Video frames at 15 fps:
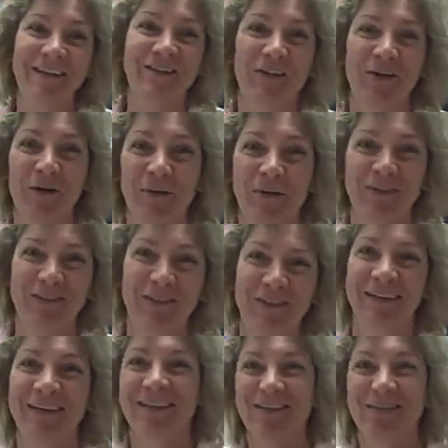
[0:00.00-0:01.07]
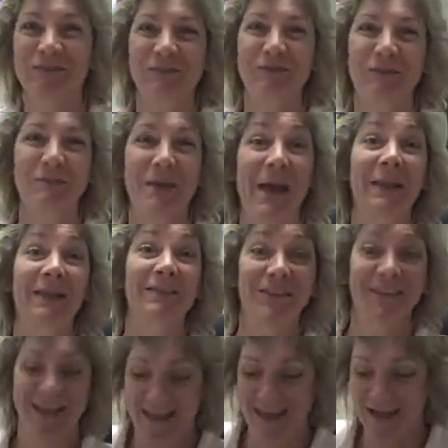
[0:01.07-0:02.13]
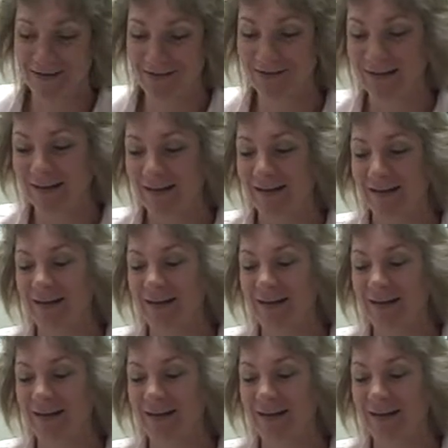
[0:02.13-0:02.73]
so it's sort of a balancing act.